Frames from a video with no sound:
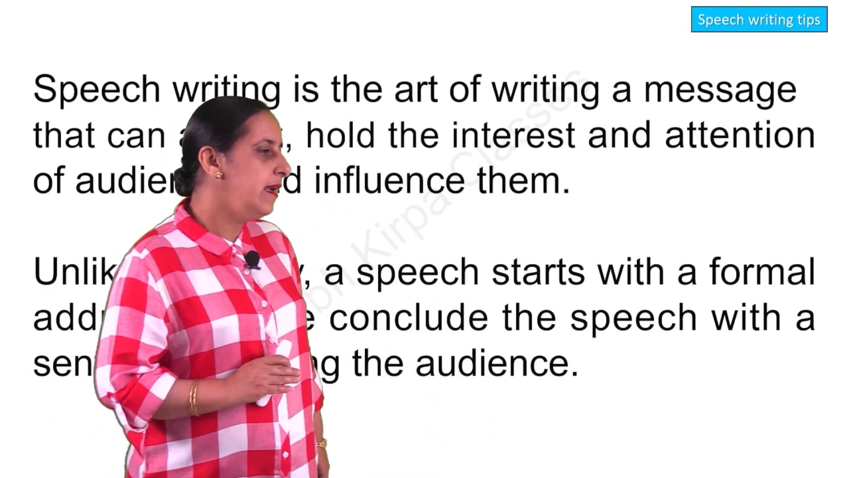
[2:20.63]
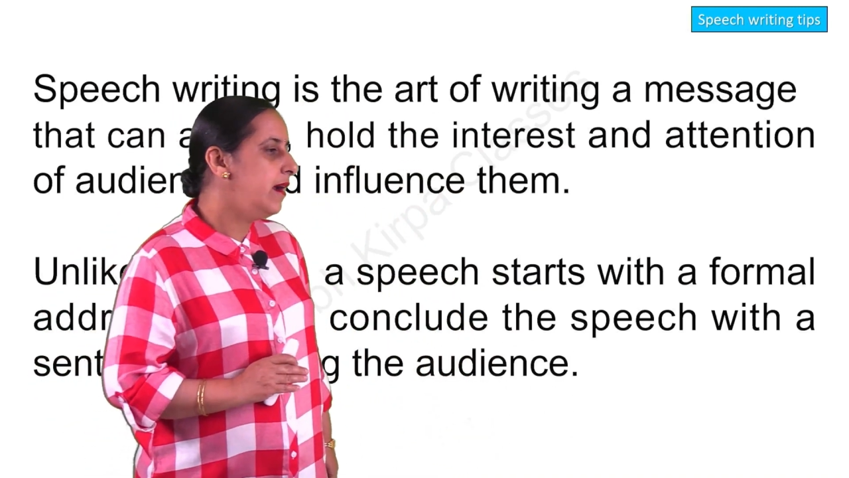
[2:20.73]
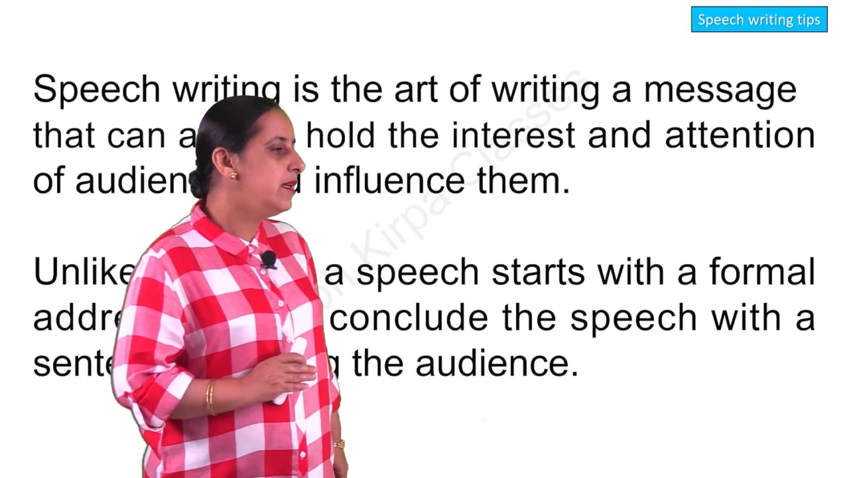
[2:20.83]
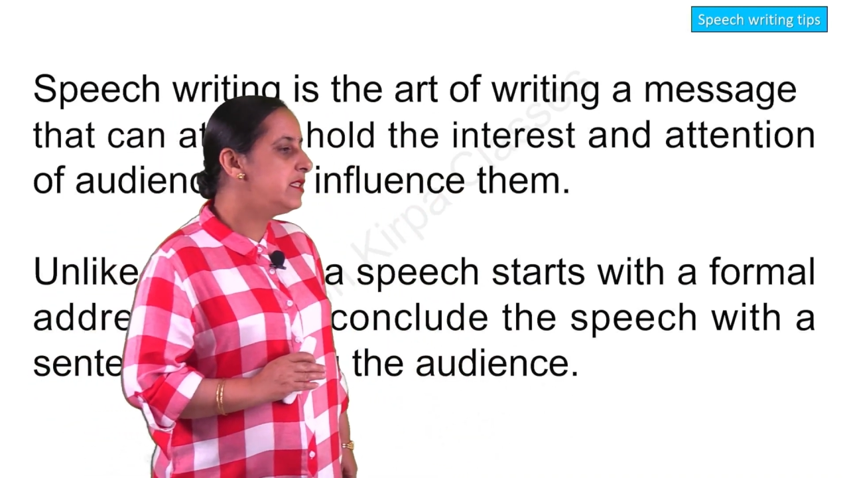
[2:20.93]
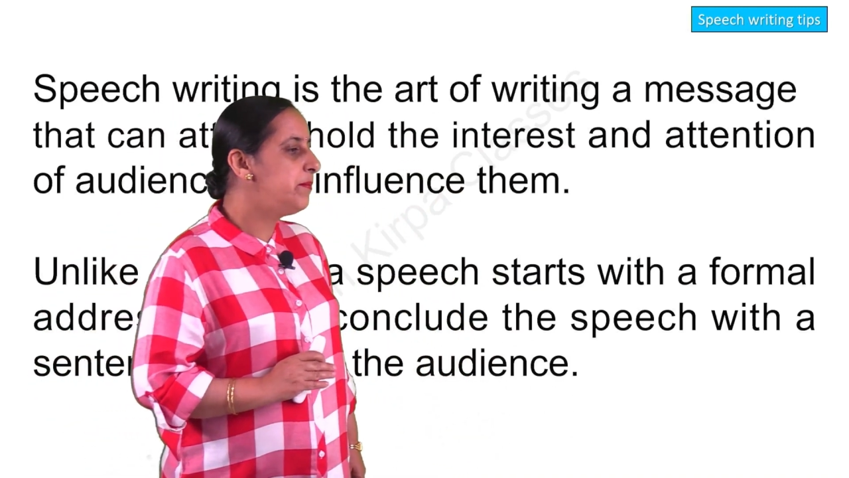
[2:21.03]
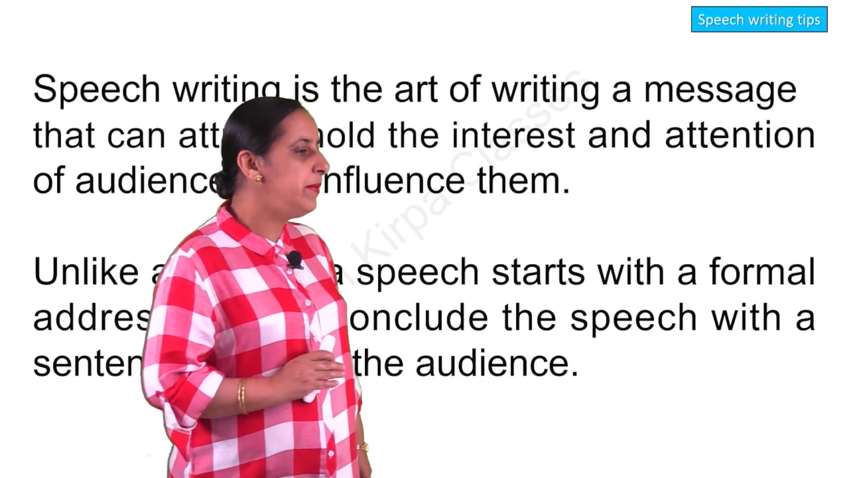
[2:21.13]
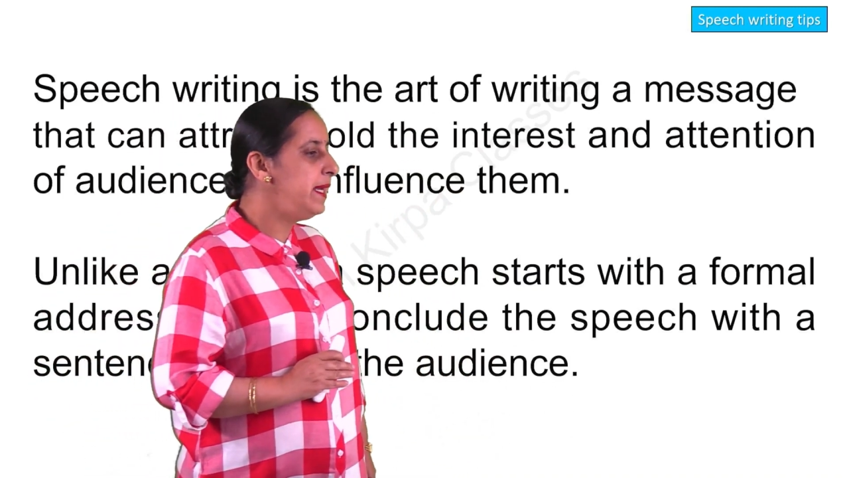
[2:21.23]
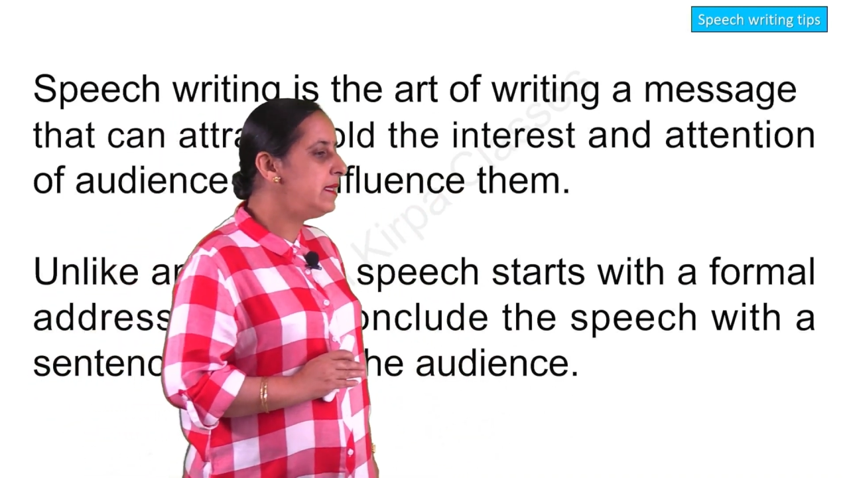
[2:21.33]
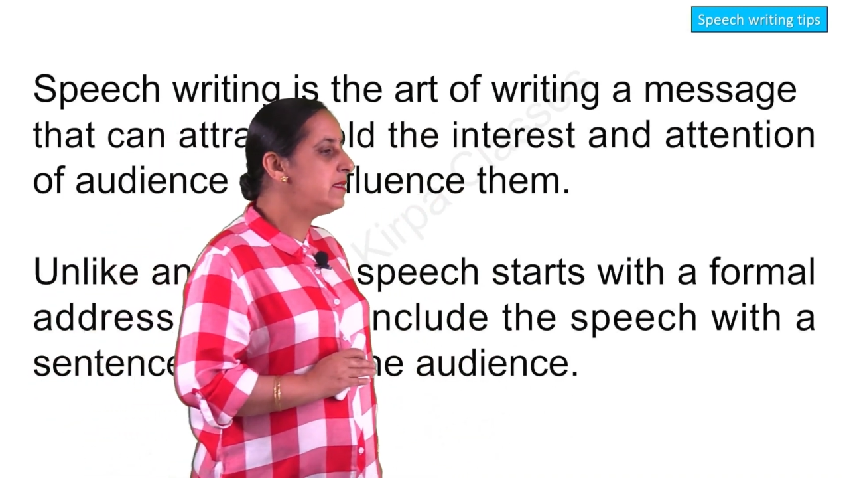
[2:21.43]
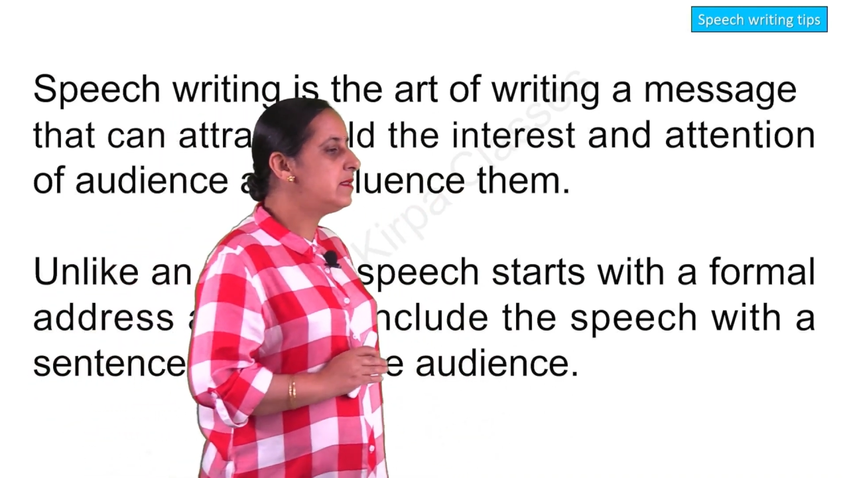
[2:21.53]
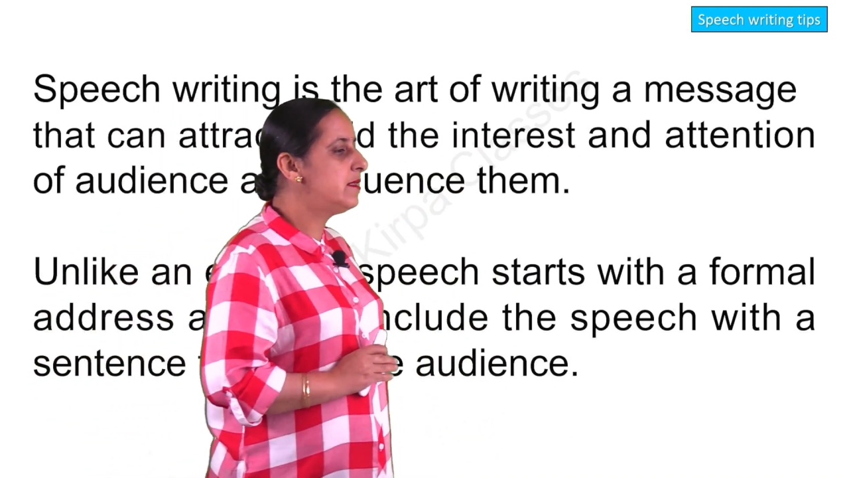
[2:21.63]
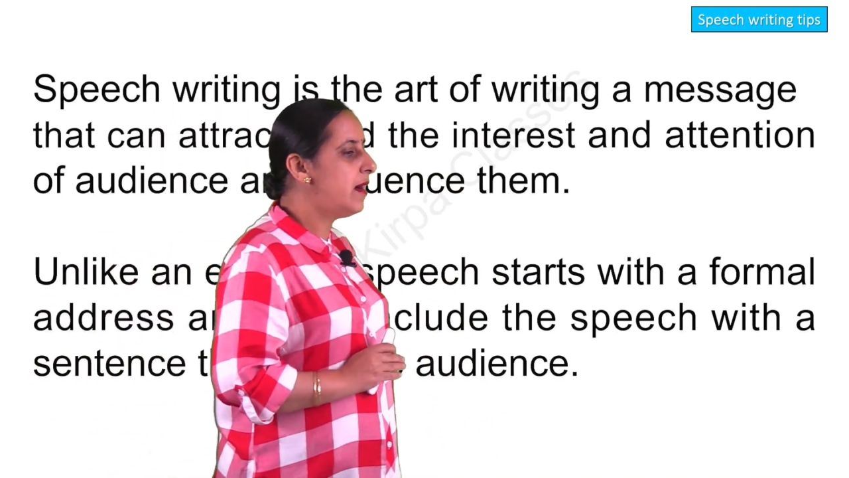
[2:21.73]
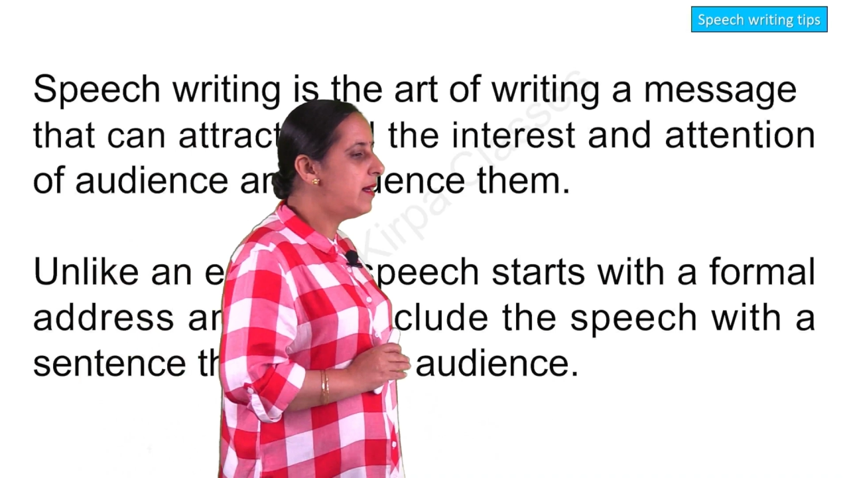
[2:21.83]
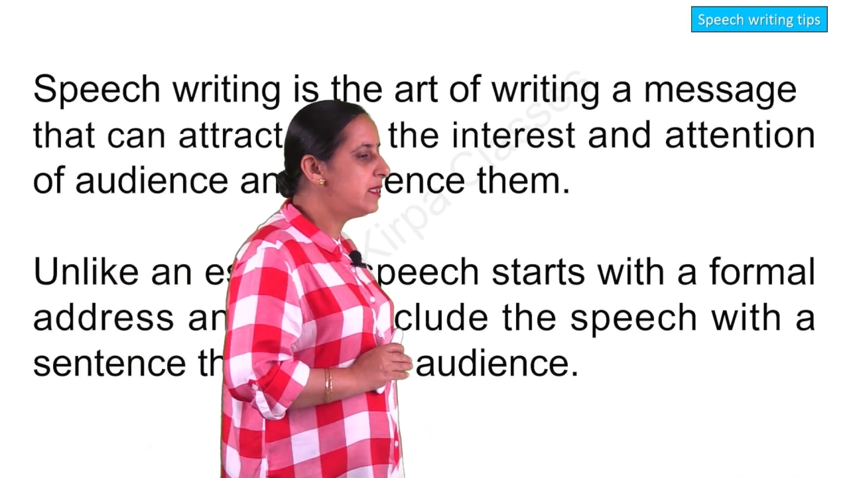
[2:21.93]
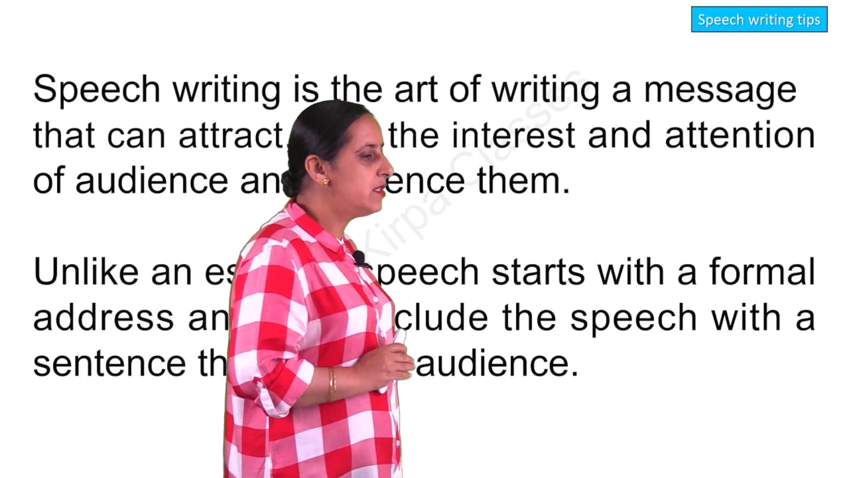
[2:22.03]
a speech
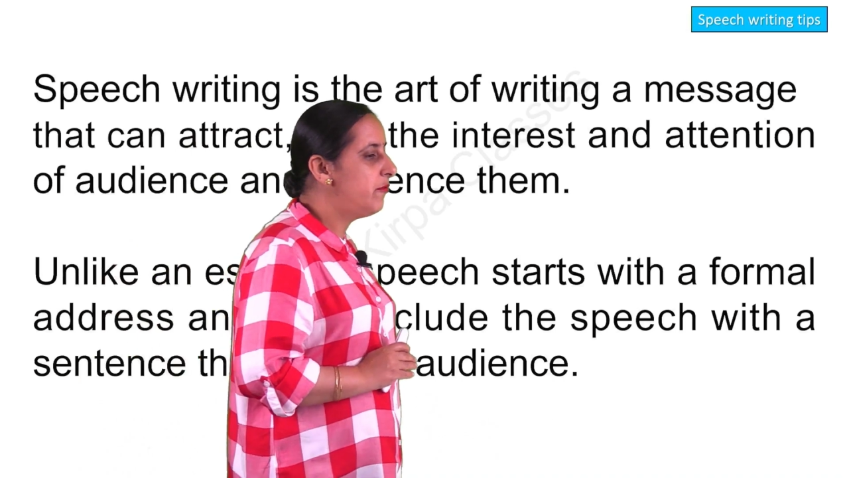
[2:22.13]
starts